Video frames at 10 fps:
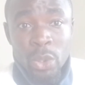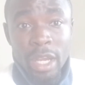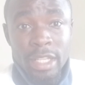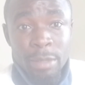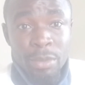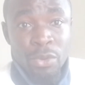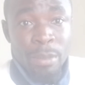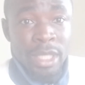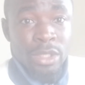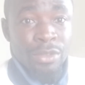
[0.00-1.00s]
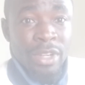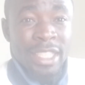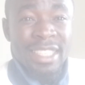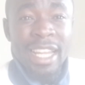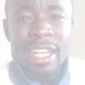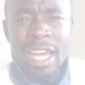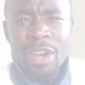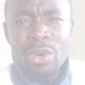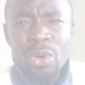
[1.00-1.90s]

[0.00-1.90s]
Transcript: Look at the performance of Zanaco,